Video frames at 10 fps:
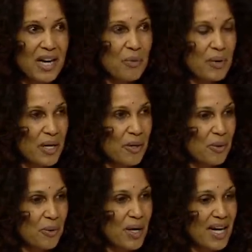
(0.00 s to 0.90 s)
we
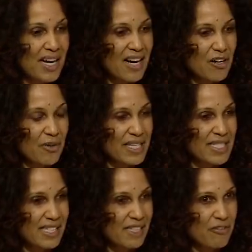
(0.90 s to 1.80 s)
owe a
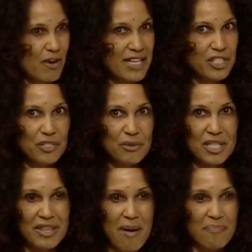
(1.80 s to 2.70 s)
great deal of gratitude
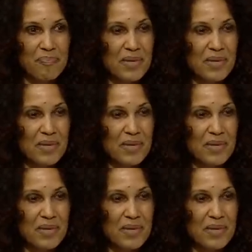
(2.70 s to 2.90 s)
to them.